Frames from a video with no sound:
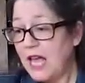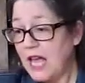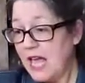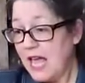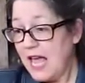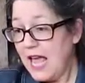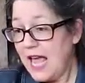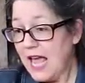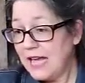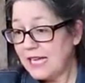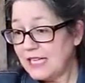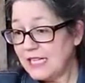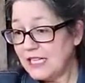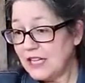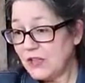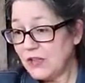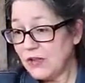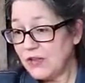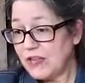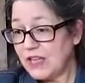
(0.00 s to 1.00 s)
And another
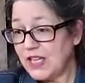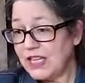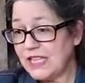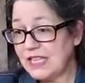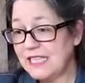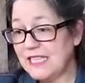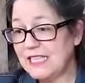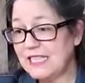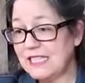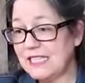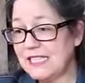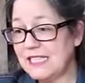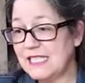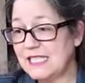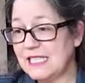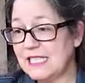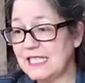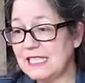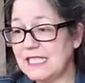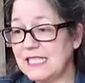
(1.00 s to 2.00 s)
thing, and I think this
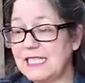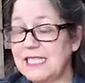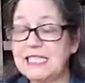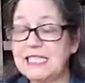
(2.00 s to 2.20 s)
is